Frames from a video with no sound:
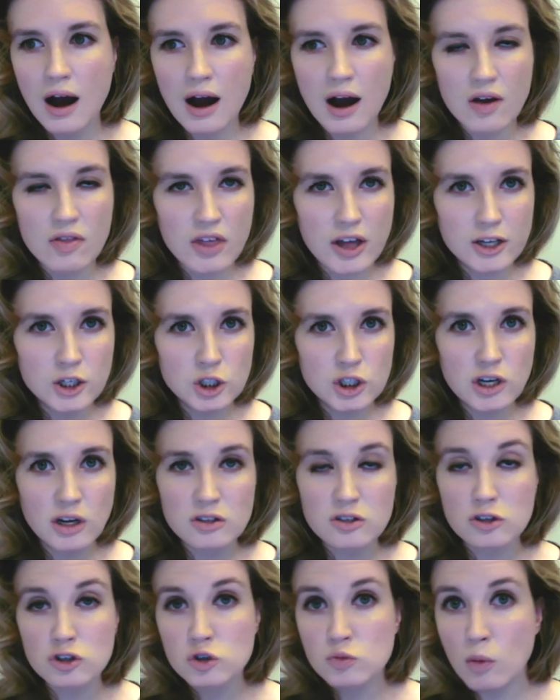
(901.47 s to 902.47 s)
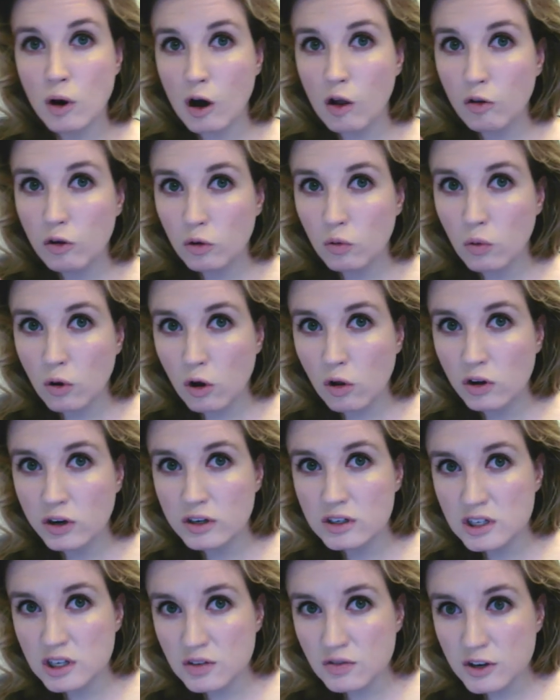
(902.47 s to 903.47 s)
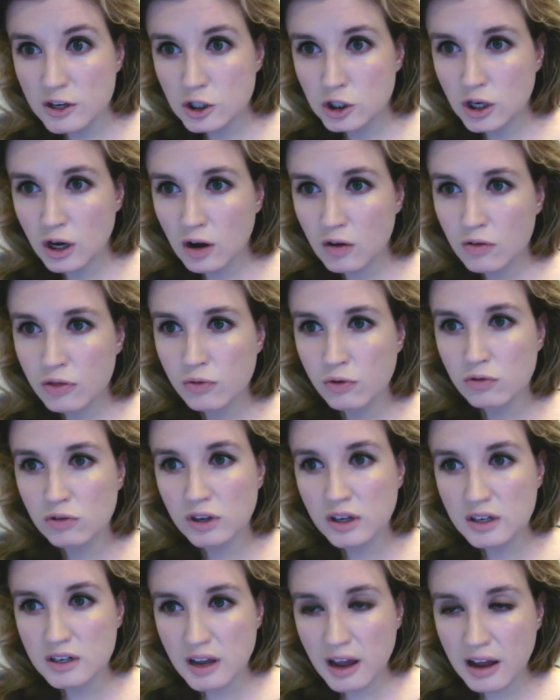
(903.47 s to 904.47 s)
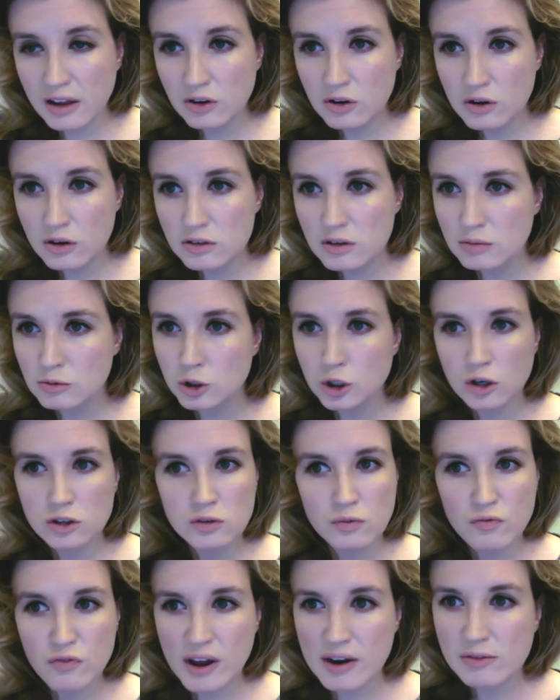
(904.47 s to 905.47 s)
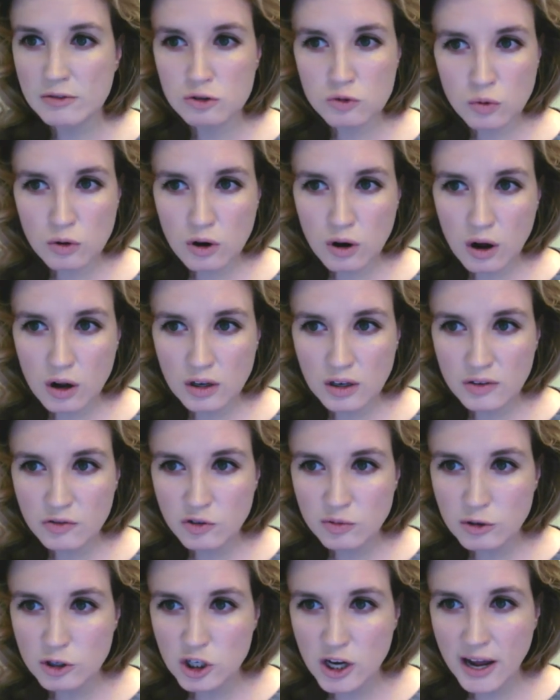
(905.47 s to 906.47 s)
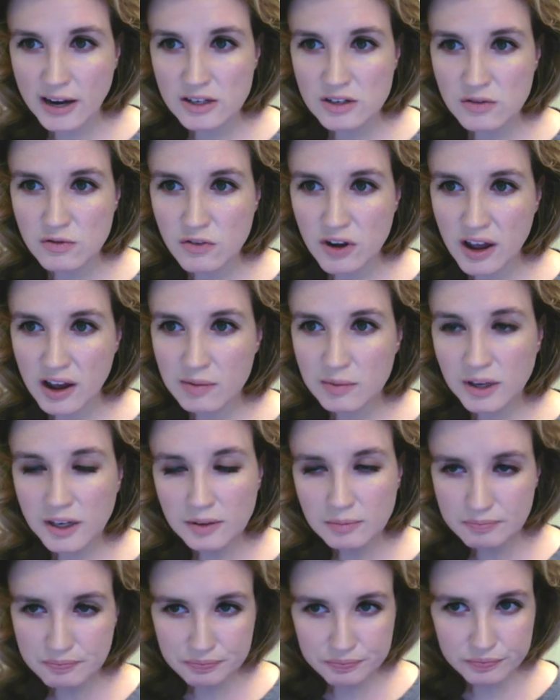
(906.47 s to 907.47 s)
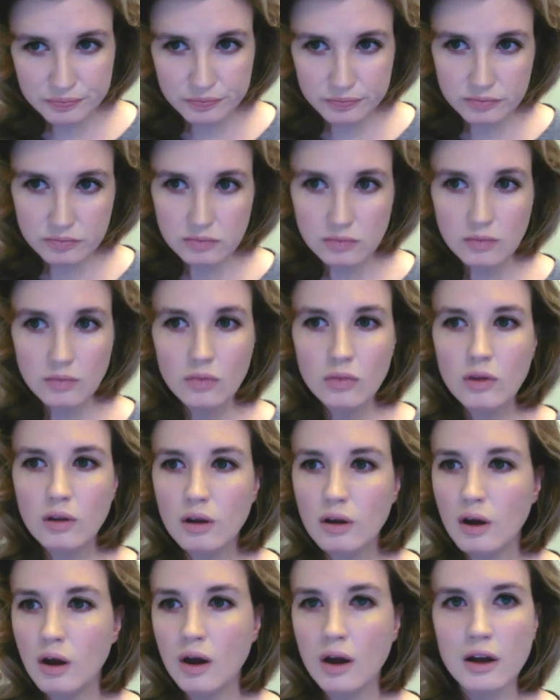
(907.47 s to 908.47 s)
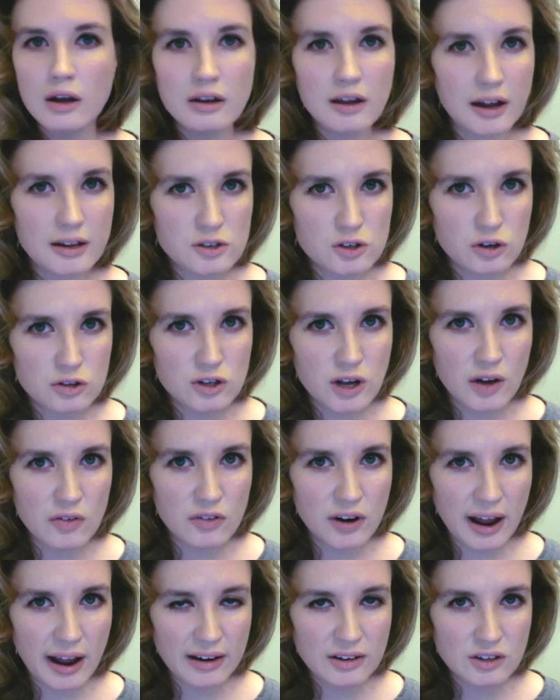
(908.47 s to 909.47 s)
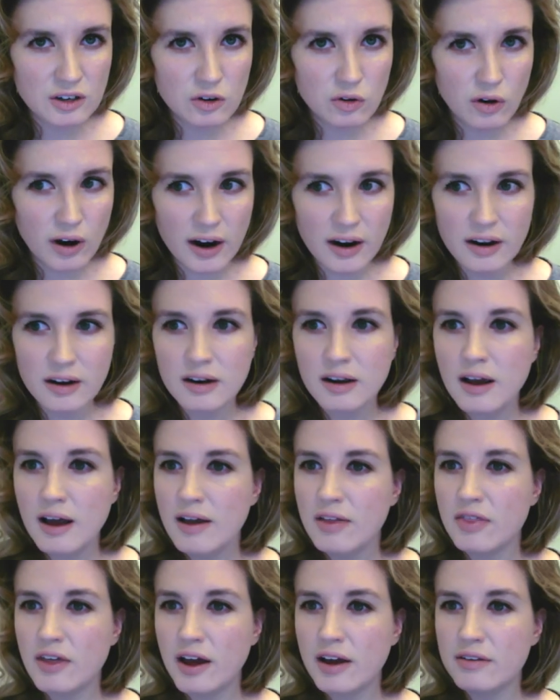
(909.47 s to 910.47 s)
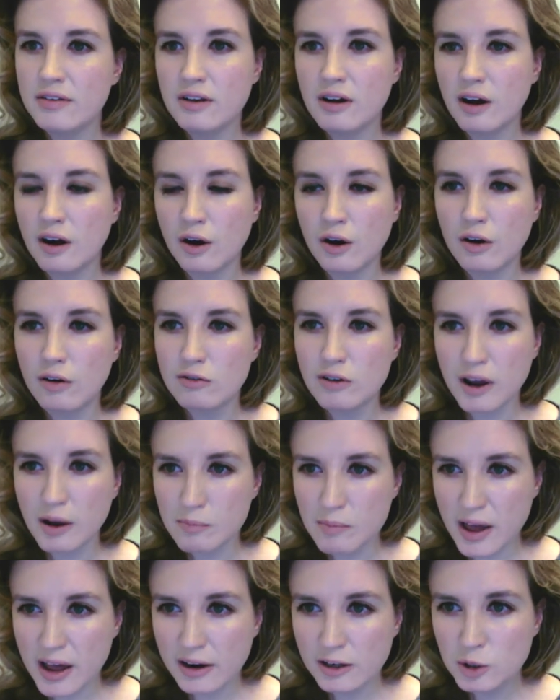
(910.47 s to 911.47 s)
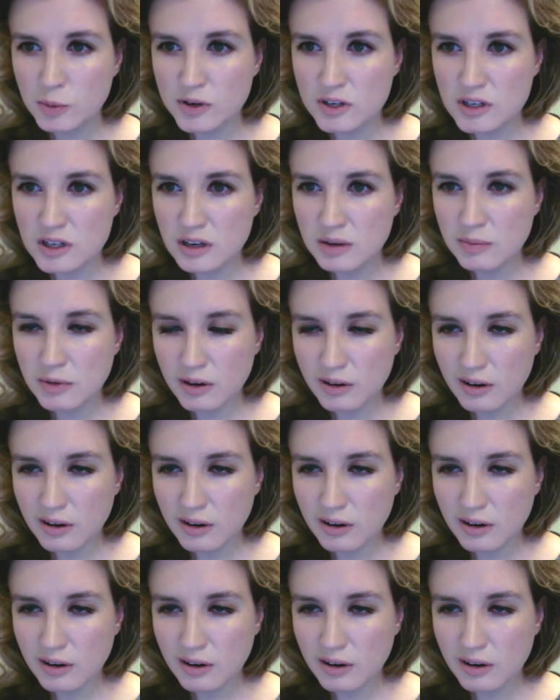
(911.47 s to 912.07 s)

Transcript: Then she gets a small little role in a TV show through Lee Daniels. I'm sure some favors were called in from the Jackson family. Gets herself an acting credit. Then her management team